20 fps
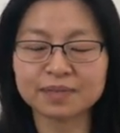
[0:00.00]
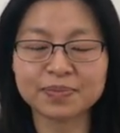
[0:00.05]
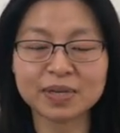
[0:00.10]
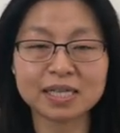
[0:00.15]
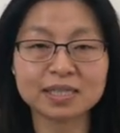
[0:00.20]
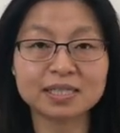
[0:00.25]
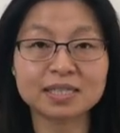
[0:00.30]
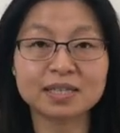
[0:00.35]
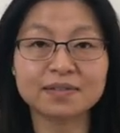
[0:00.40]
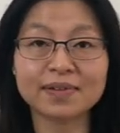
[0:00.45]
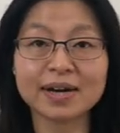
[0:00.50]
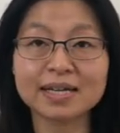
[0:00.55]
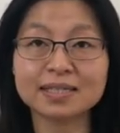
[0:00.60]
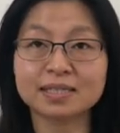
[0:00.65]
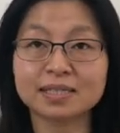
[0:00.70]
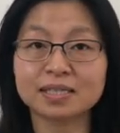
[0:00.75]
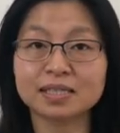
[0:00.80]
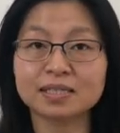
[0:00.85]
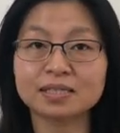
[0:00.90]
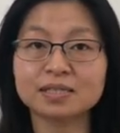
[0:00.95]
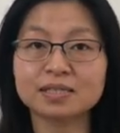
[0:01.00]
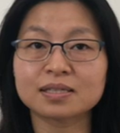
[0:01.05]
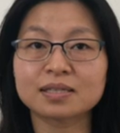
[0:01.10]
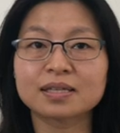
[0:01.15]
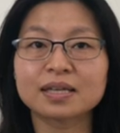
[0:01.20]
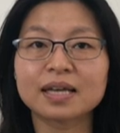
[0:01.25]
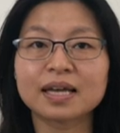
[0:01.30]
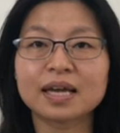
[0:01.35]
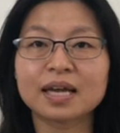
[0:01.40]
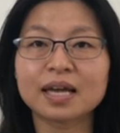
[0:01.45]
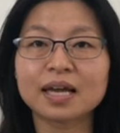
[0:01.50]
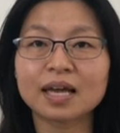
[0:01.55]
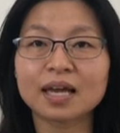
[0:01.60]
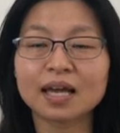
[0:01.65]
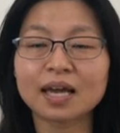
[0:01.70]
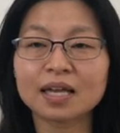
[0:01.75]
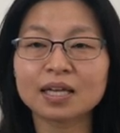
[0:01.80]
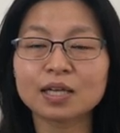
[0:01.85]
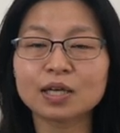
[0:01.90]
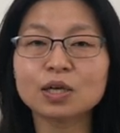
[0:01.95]
B L E devices,
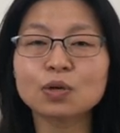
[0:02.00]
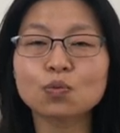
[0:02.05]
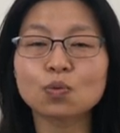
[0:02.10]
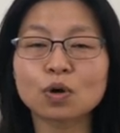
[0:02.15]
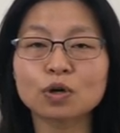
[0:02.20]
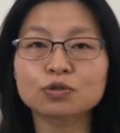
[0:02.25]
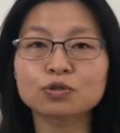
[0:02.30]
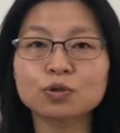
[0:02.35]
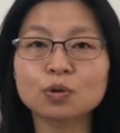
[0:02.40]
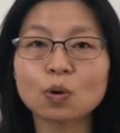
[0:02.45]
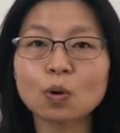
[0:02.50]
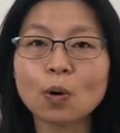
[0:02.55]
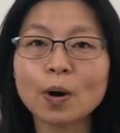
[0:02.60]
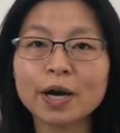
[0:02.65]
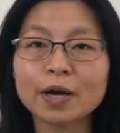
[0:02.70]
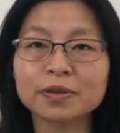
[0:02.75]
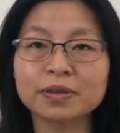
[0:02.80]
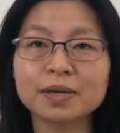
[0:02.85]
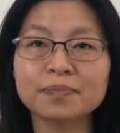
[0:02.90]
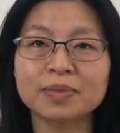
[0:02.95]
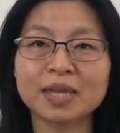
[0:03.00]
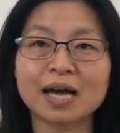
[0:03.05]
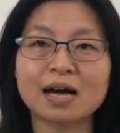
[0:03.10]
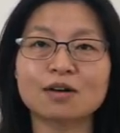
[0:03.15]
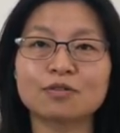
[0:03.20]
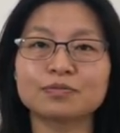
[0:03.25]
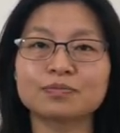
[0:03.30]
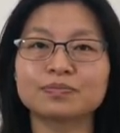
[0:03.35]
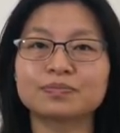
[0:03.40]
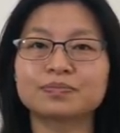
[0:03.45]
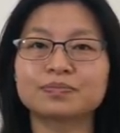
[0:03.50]
and he wants to quiet them down.